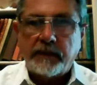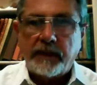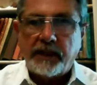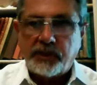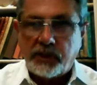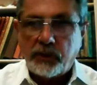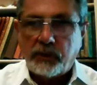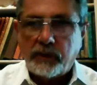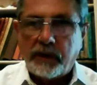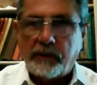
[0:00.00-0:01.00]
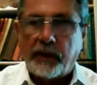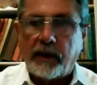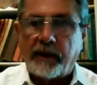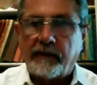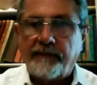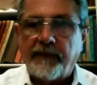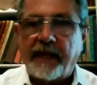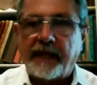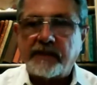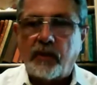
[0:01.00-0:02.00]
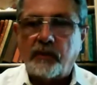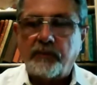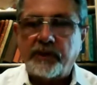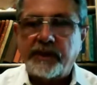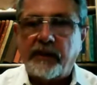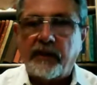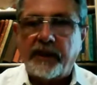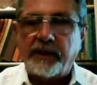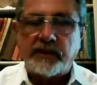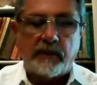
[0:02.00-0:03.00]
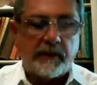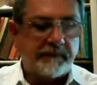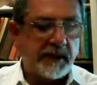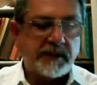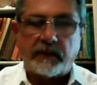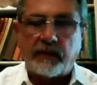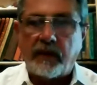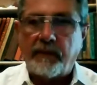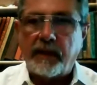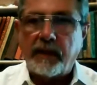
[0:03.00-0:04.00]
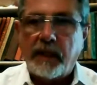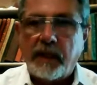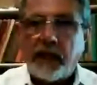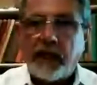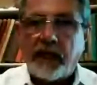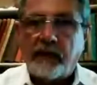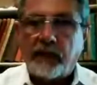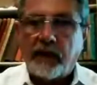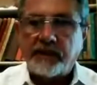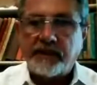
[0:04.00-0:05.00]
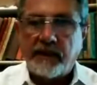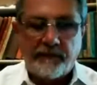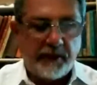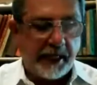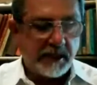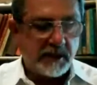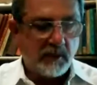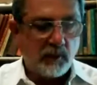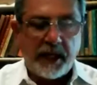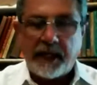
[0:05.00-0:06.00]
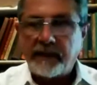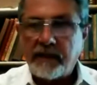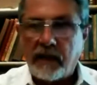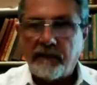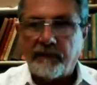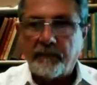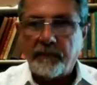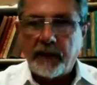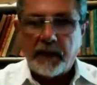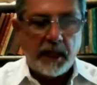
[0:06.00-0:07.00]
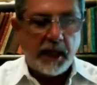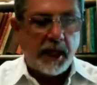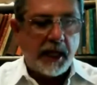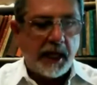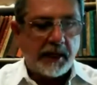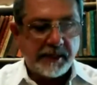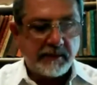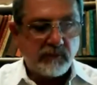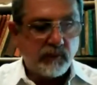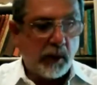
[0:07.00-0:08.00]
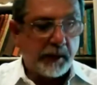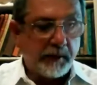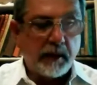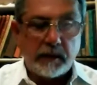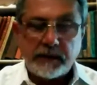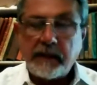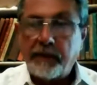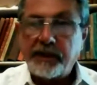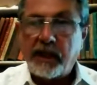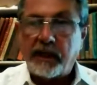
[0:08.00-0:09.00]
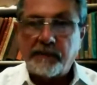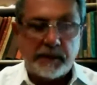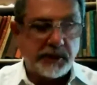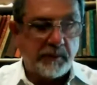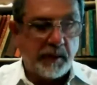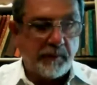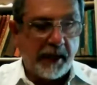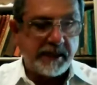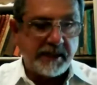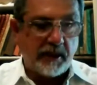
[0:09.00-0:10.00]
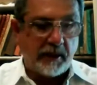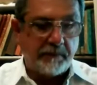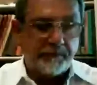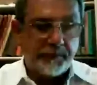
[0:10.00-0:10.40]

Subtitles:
issue in regarding the facts, no material issue of disagreement in regards to the facts. And we had a ton of them. And that's what summary judgment should be based on.